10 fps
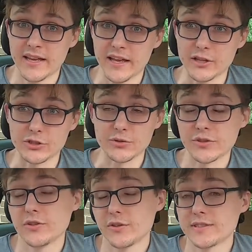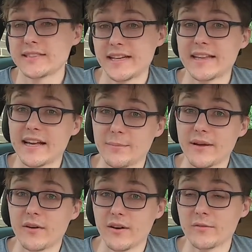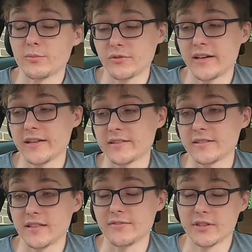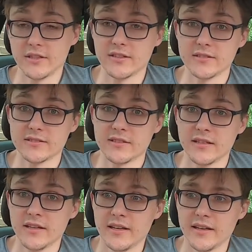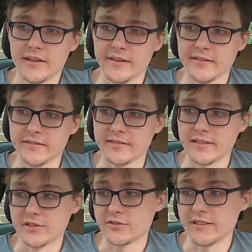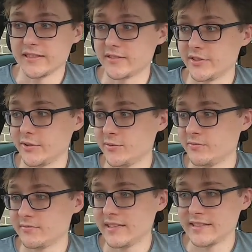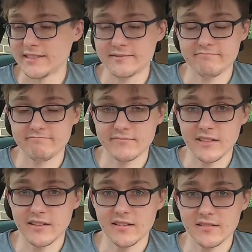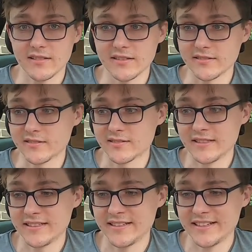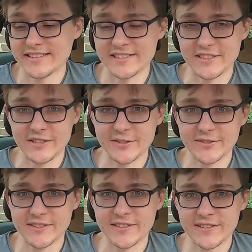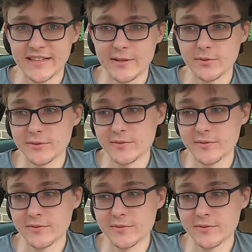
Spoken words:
And you cannot say that about other brands and other cars. And it's credit to this car. And as it's a used car now with the